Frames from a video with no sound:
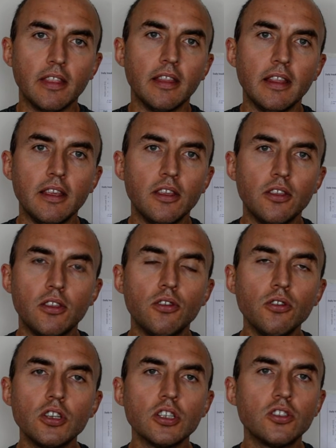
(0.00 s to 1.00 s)

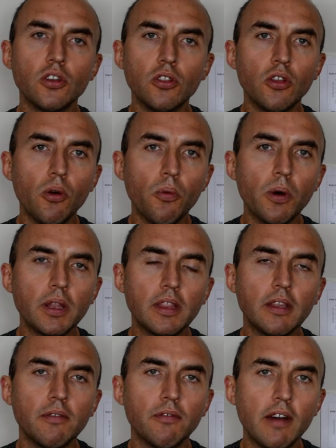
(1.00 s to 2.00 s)
you just don't know what
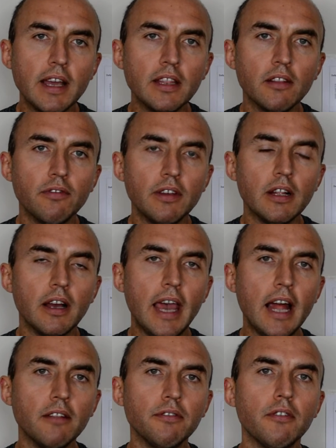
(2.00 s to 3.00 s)
the final
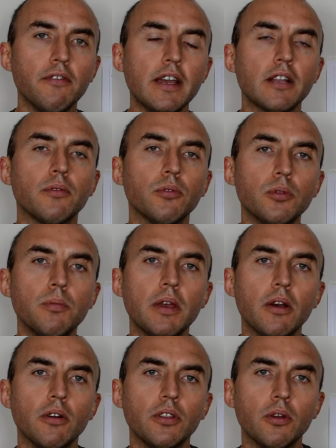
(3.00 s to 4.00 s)
health effect would
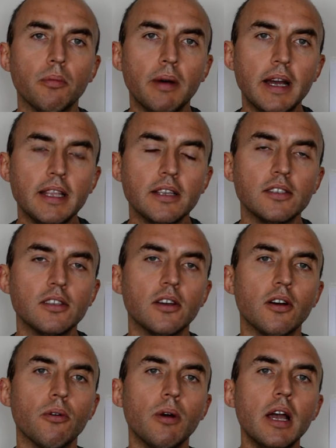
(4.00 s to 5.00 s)
be on your body.
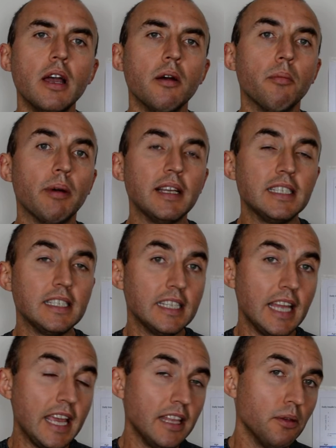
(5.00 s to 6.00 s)
So by
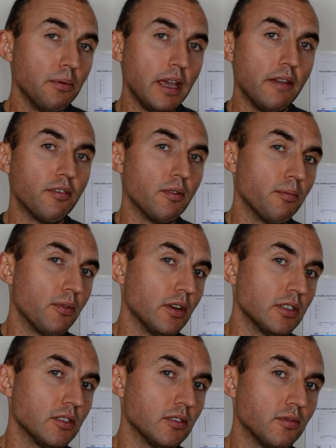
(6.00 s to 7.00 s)
staying away from
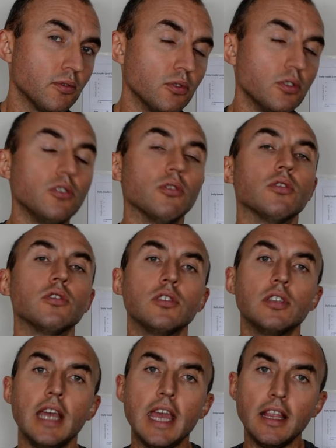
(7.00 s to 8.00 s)
processed foods, you're
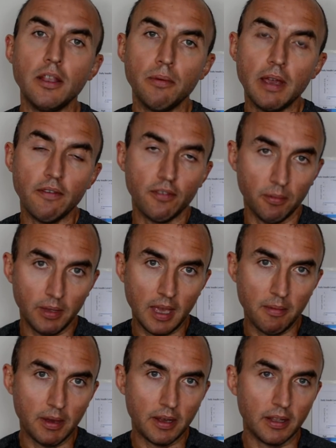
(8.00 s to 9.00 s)
staying away from
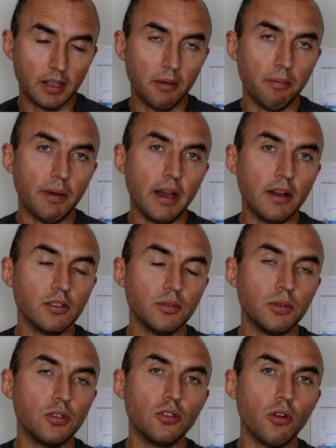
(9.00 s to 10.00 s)
chemical compounds
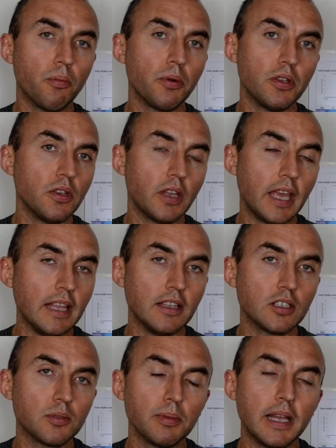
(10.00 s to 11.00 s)
which nobody can
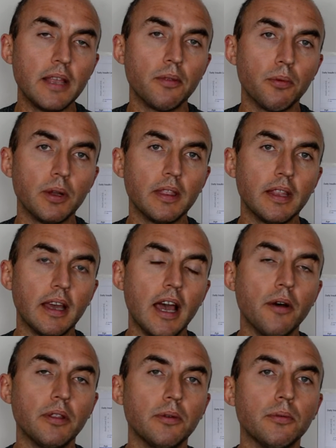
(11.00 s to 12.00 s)
explain
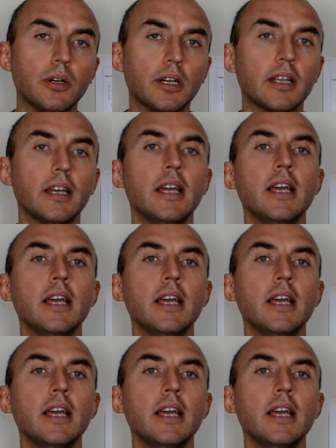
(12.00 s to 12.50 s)
how they work.